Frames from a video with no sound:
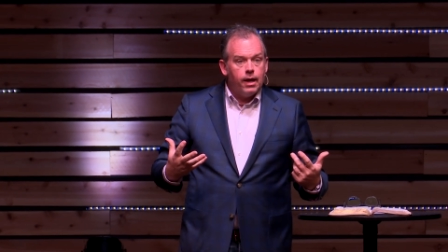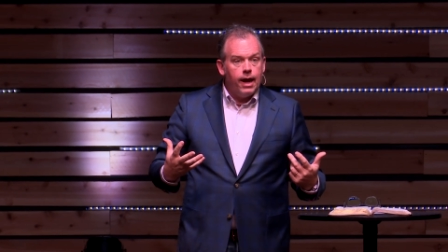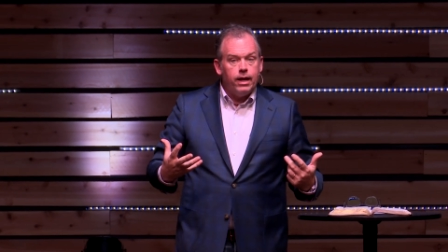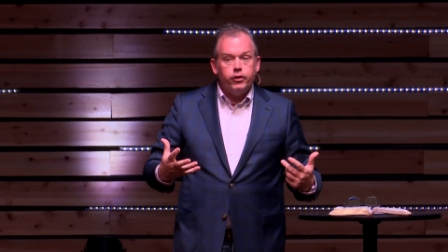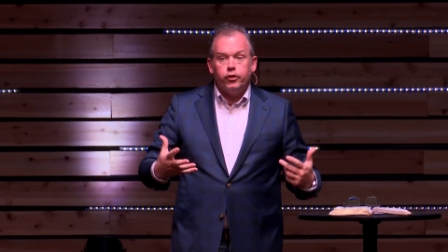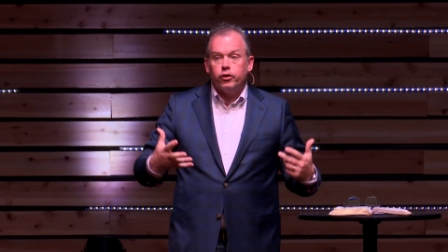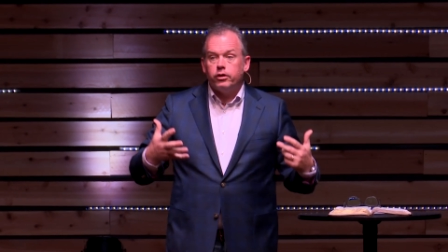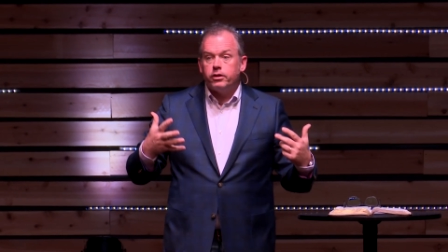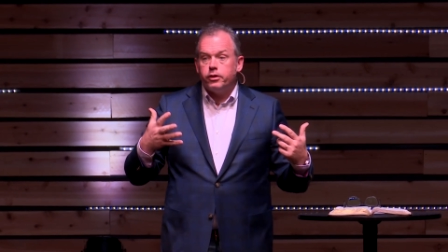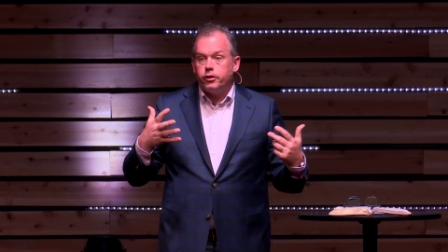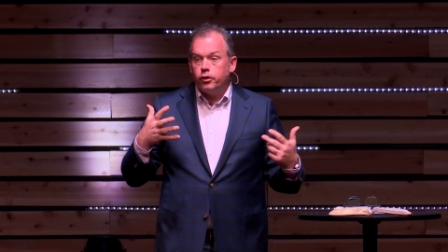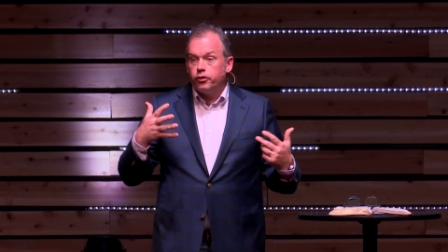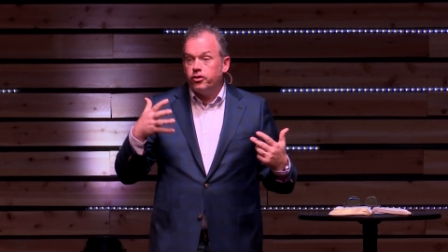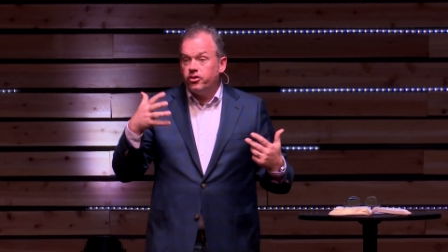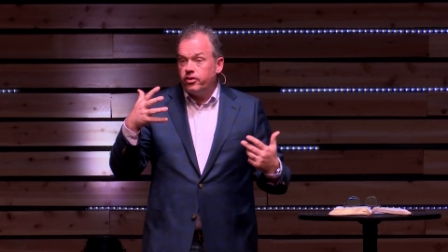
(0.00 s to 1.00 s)
And your,
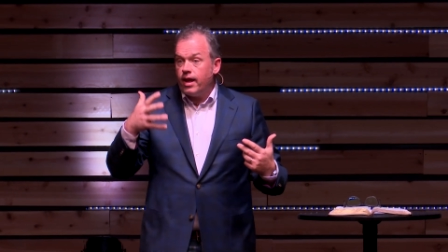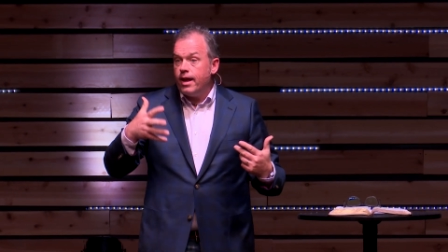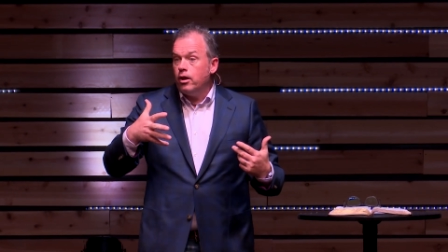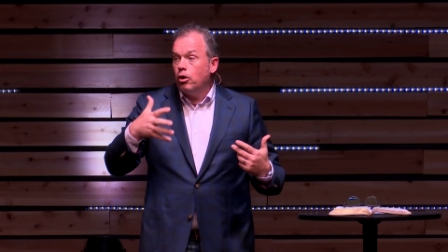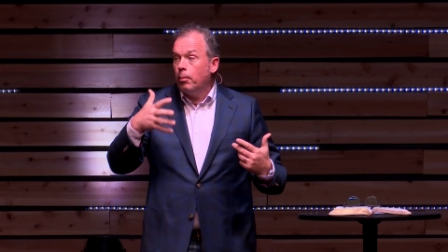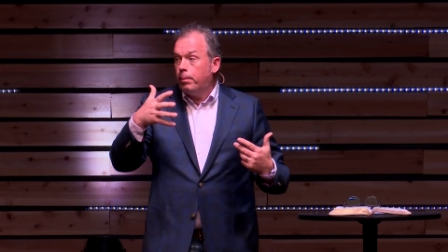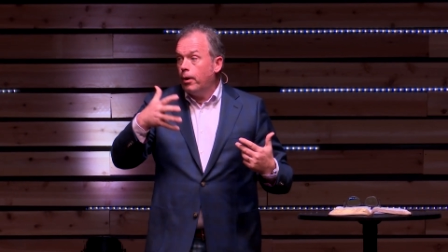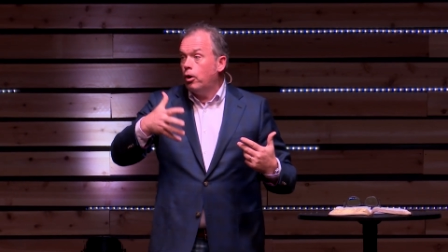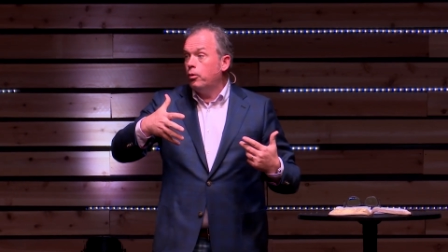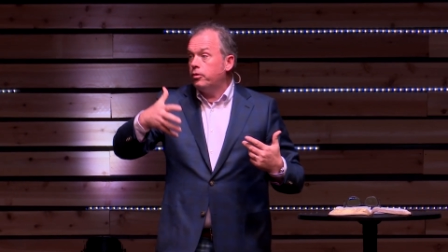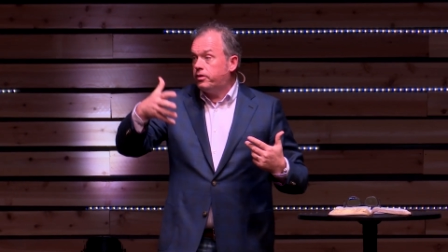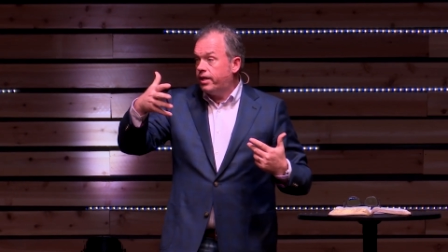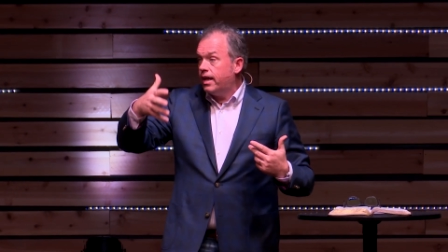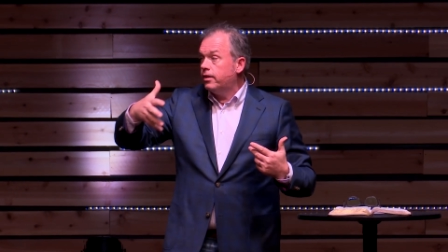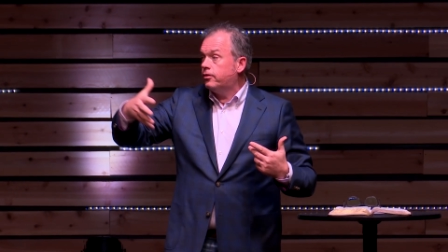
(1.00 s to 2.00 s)
your
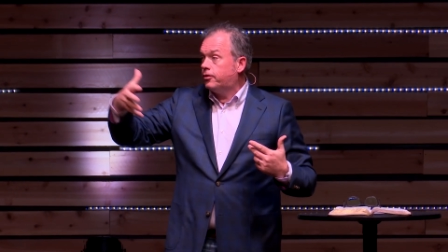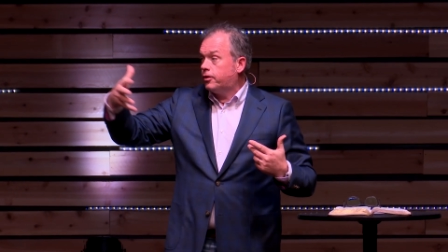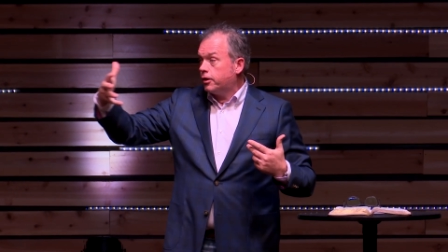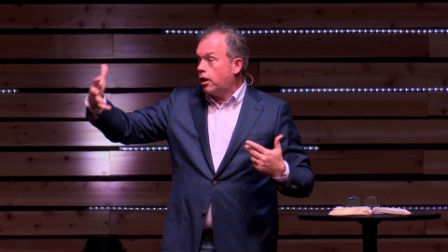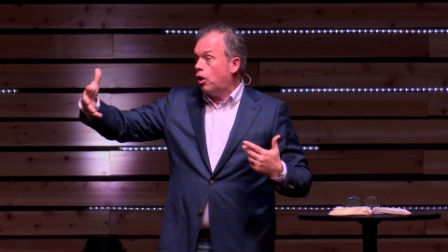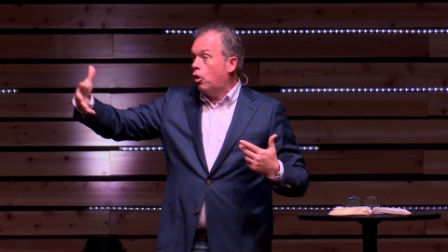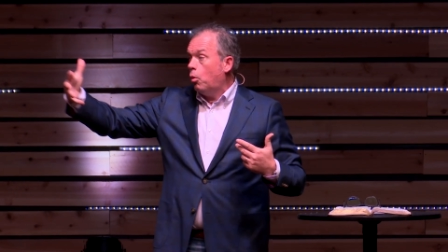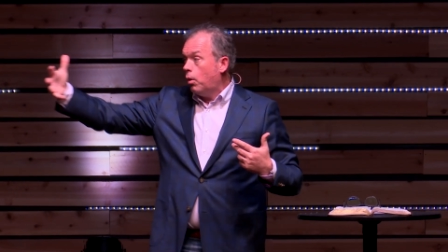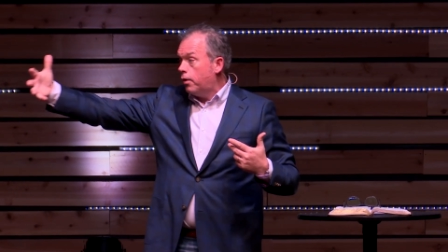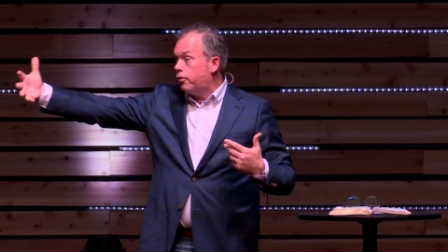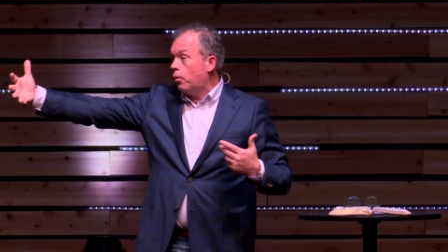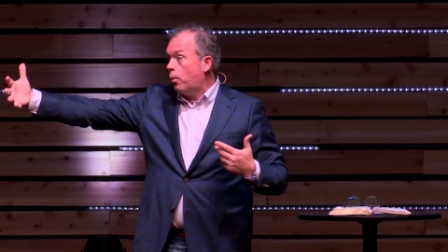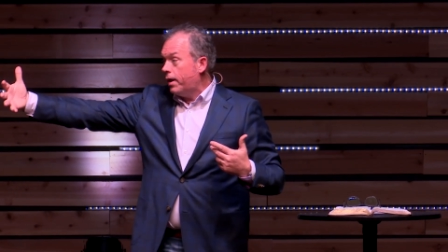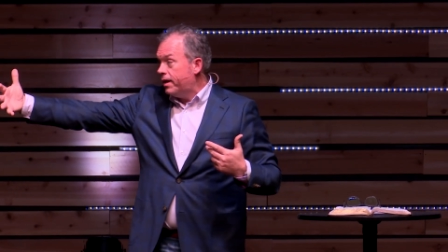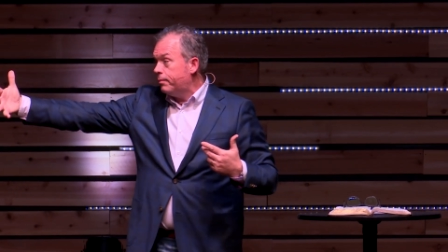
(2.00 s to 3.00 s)
sailboat tends to go where the
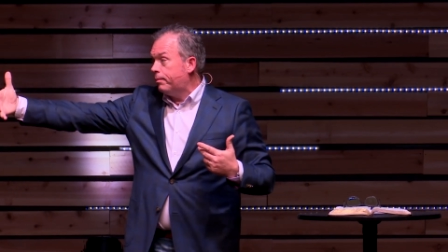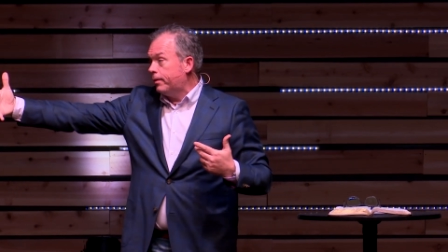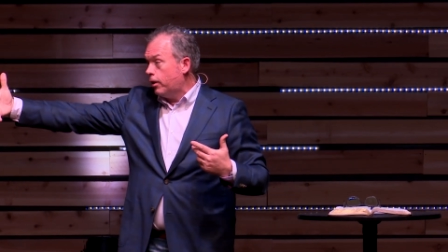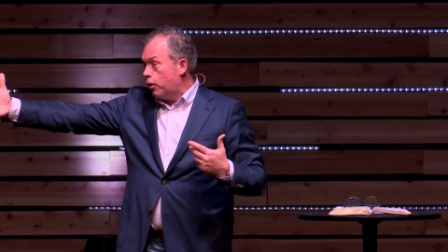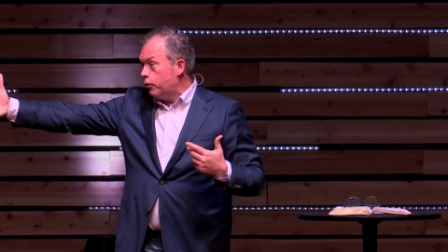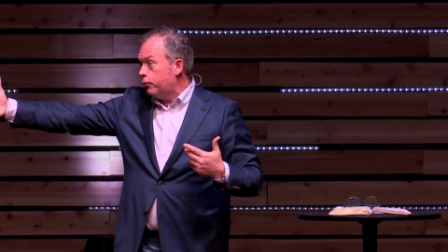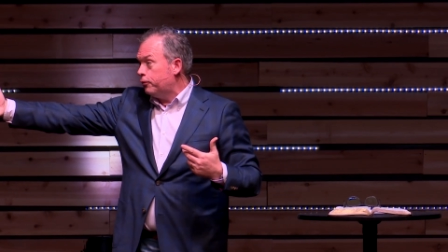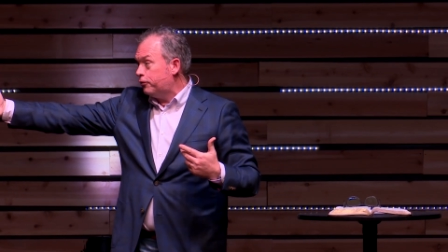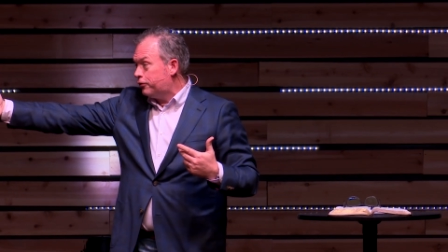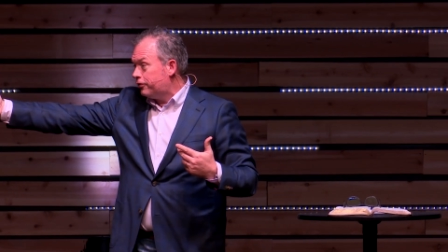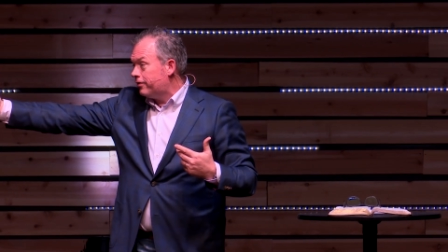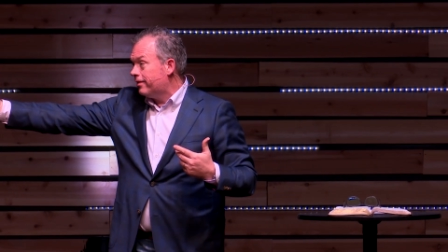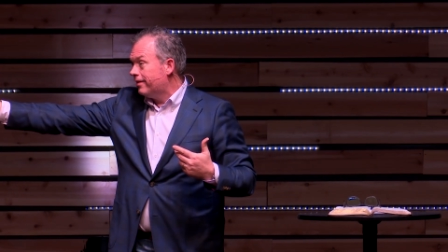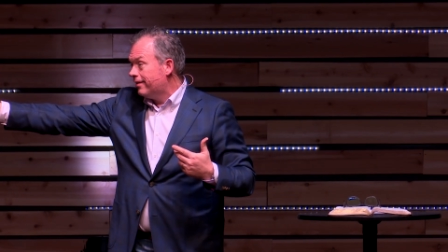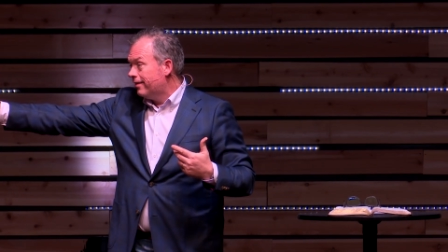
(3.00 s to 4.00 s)
wind
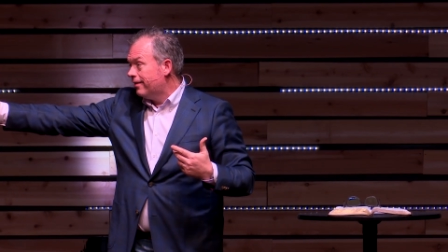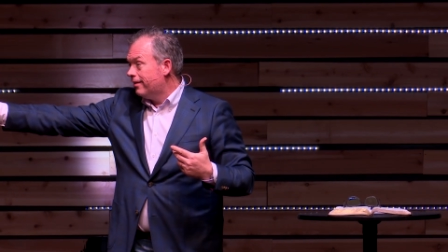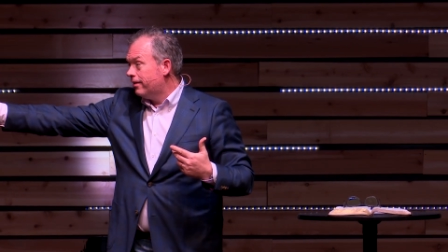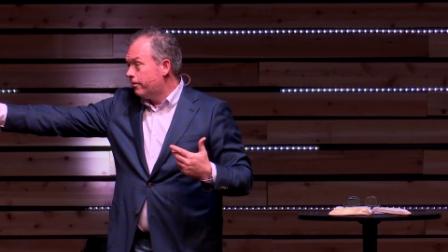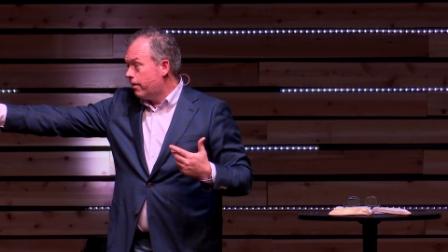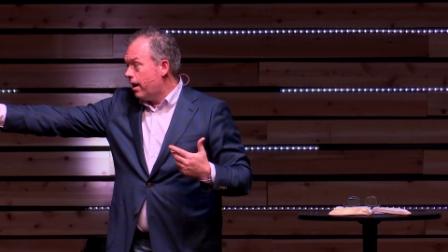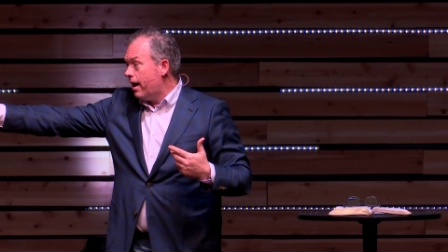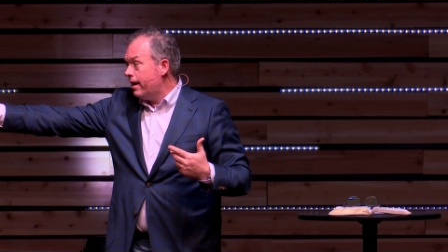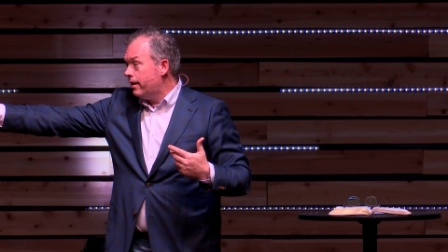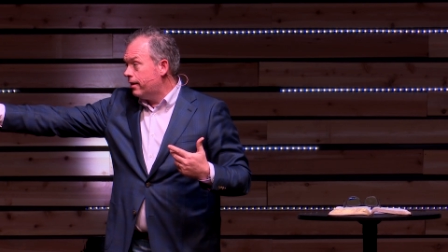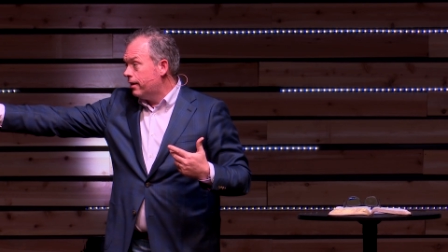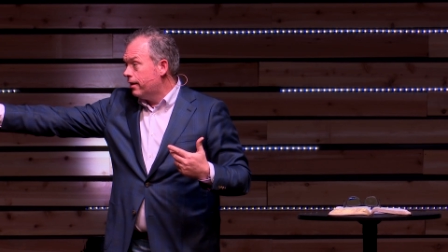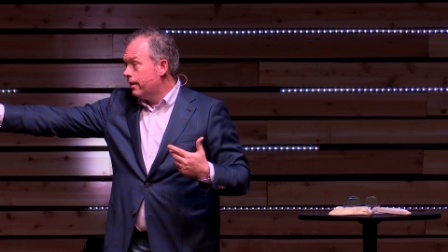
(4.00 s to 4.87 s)
blows, right?